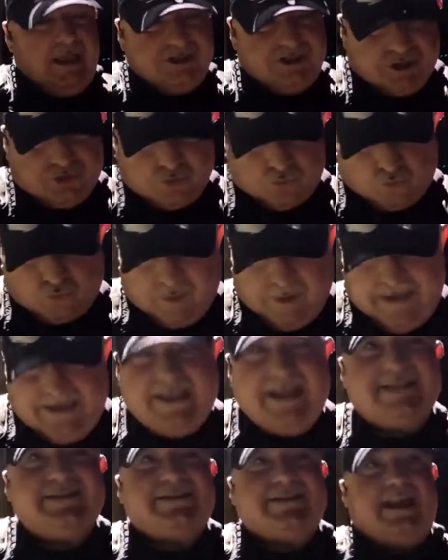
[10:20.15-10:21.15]
and just
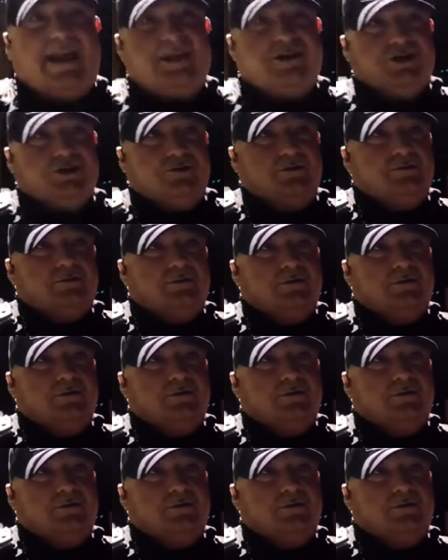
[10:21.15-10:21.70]
read that statute.